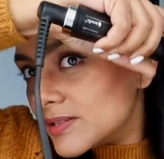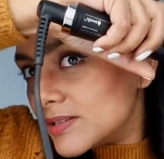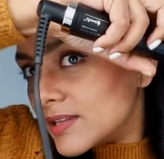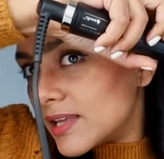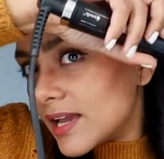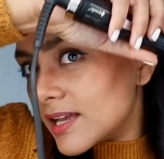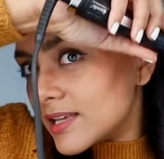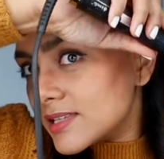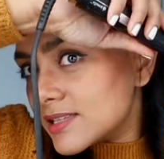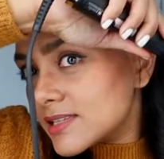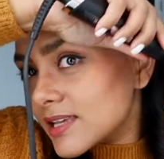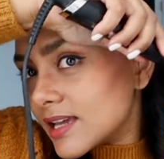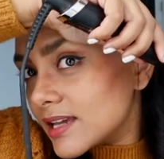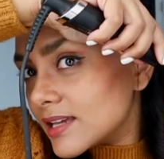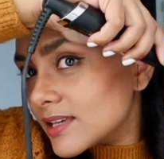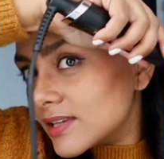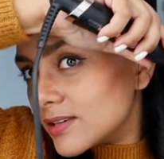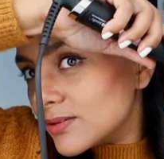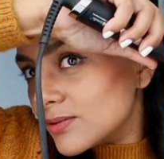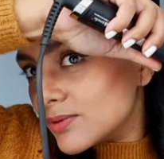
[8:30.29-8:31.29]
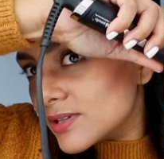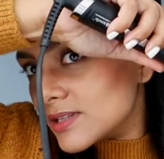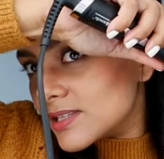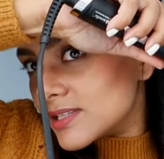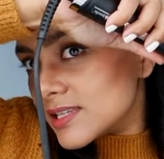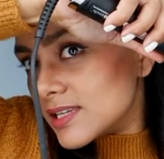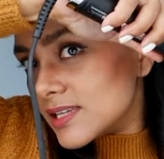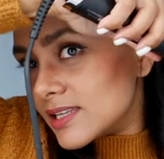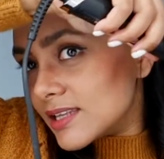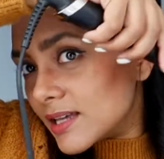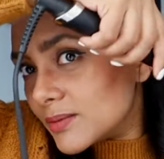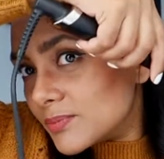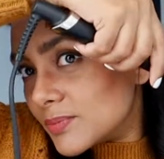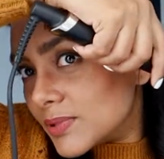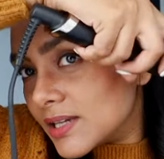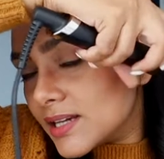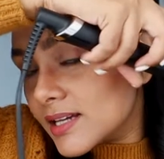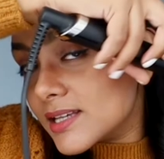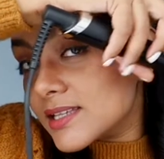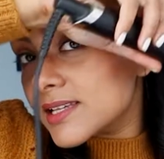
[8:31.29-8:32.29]
as you can see that
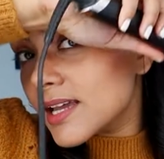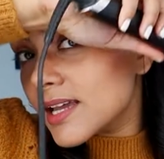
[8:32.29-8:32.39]
because I